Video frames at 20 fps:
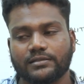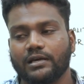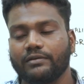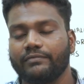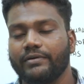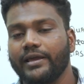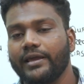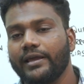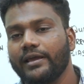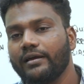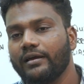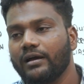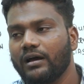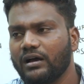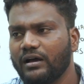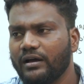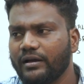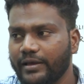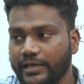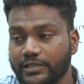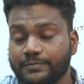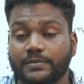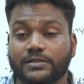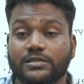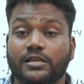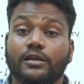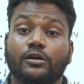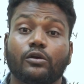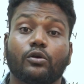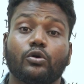Survey,
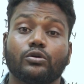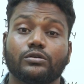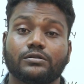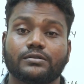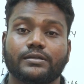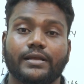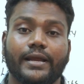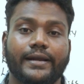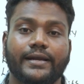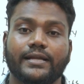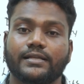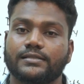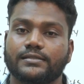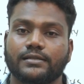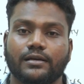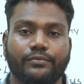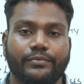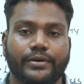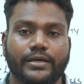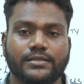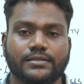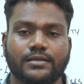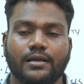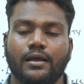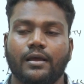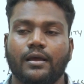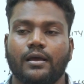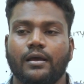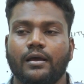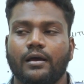especially closed-ended surveys,
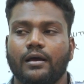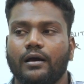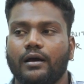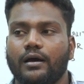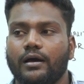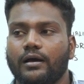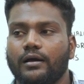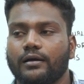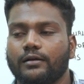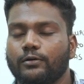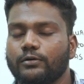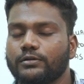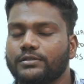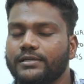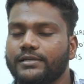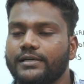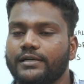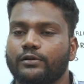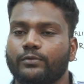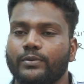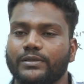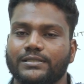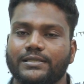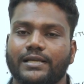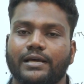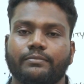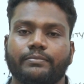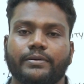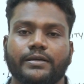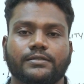closed-ended
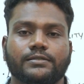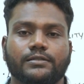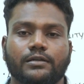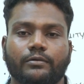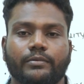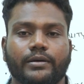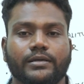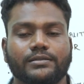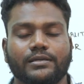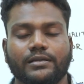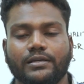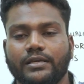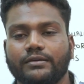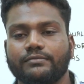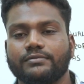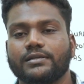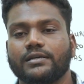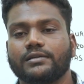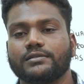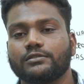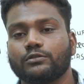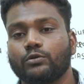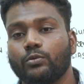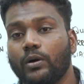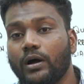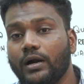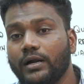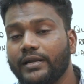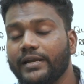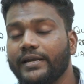questionnaire based surveys, it gives us
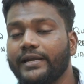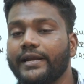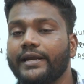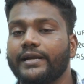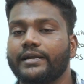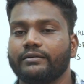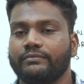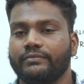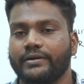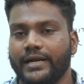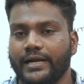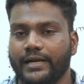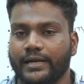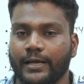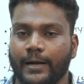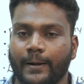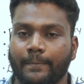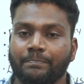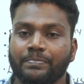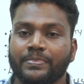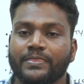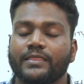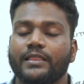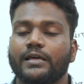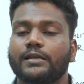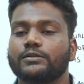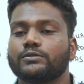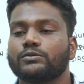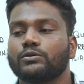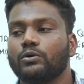quantitative data.
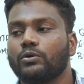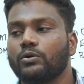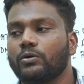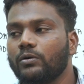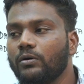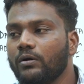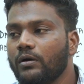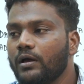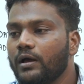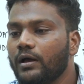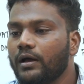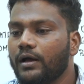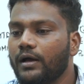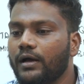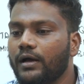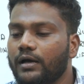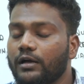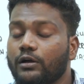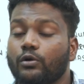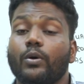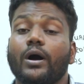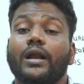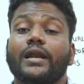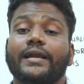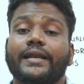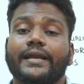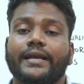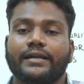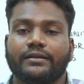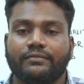There is no
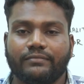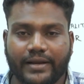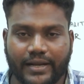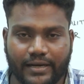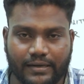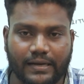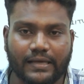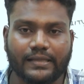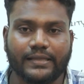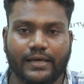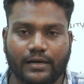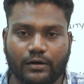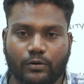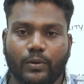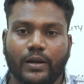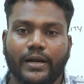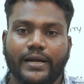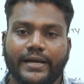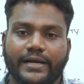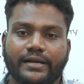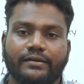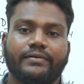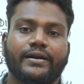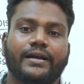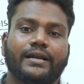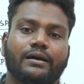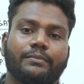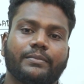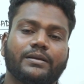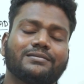qualitative data there. Qualitative
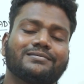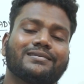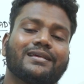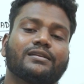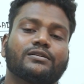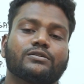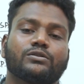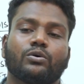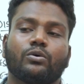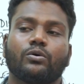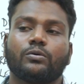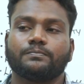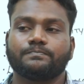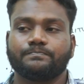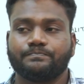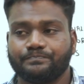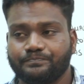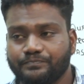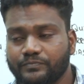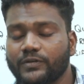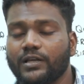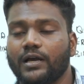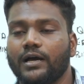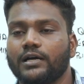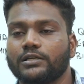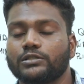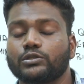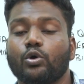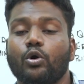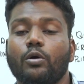data means there is no
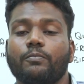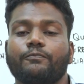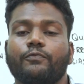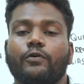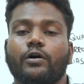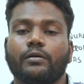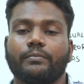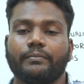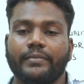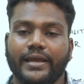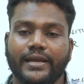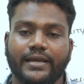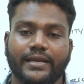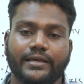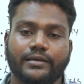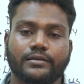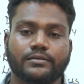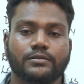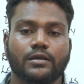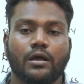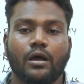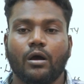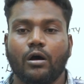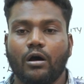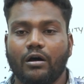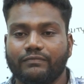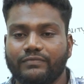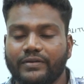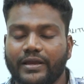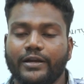scope for meanings
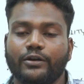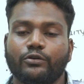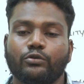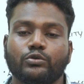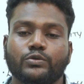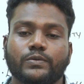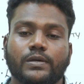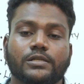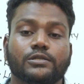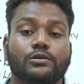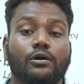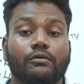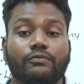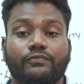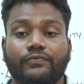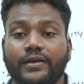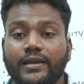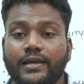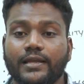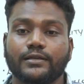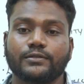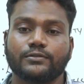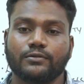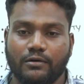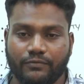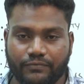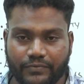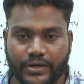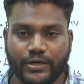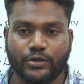of the individuals or feelings
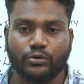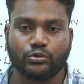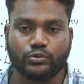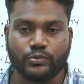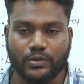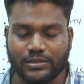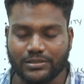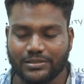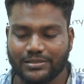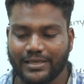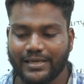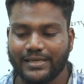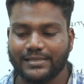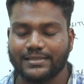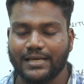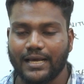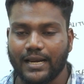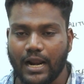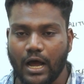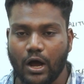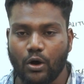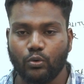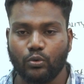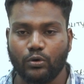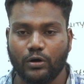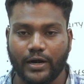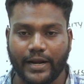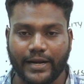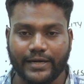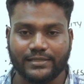of individuals. These are
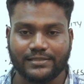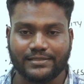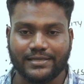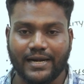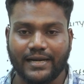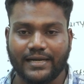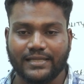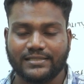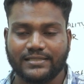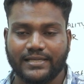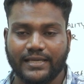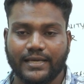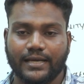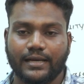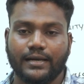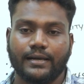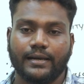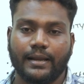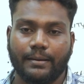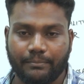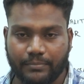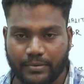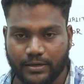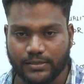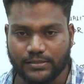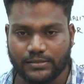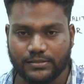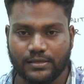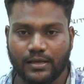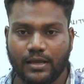outright statistical
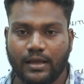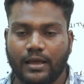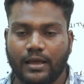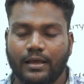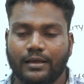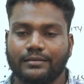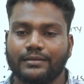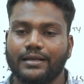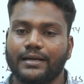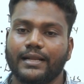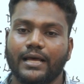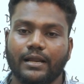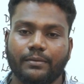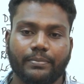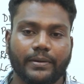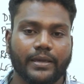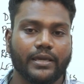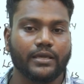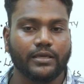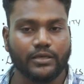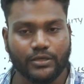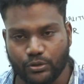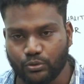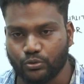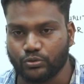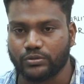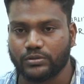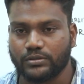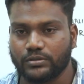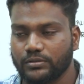numbers that are being
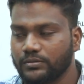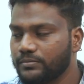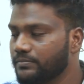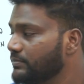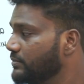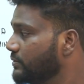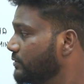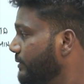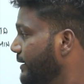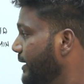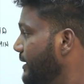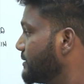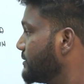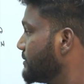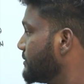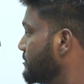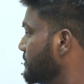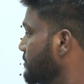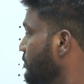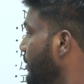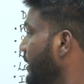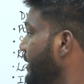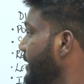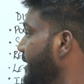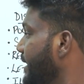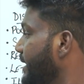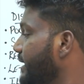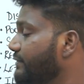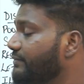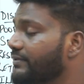used. So yes,
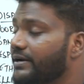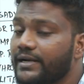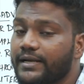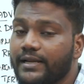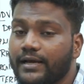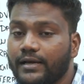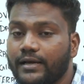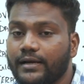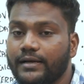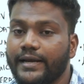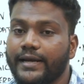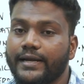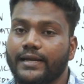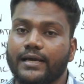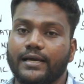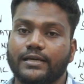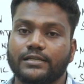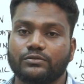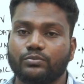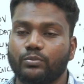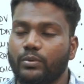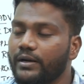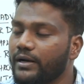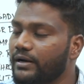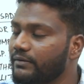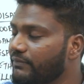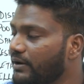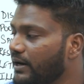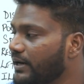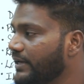quantitative data is one
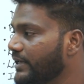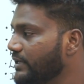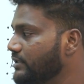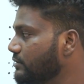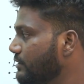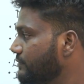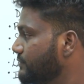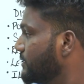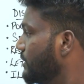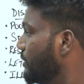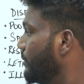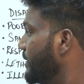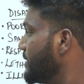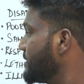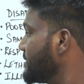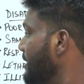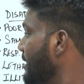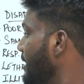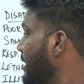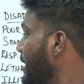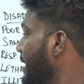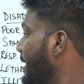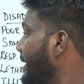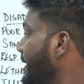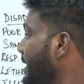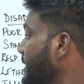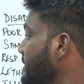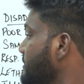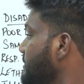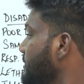advantage of surveys.
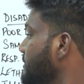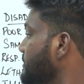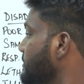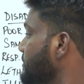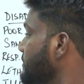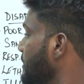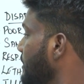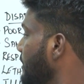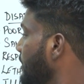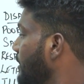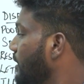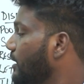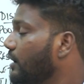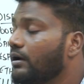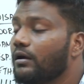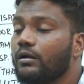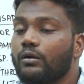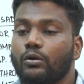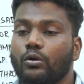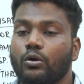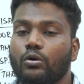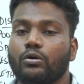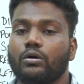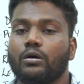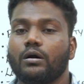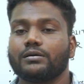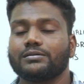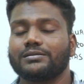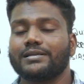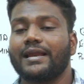Next is low
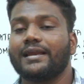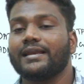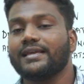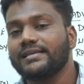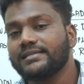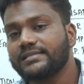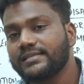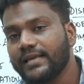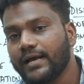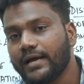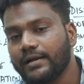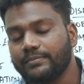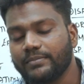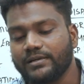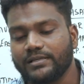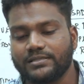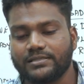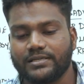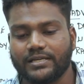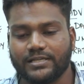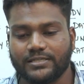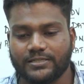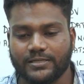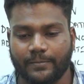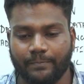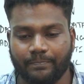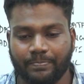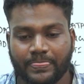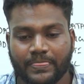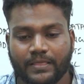cost and easy
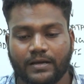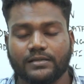administration.